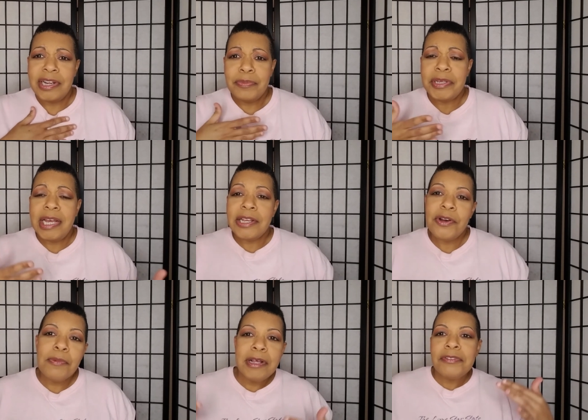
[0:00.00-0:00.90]
can be like,
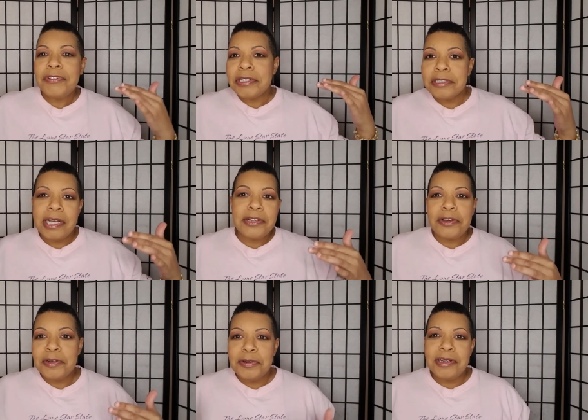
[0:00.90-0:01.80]
yo, motherfuckers, how y'all
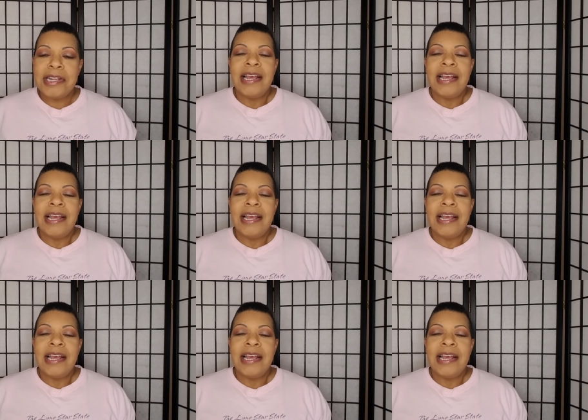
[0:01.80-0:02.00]
doing?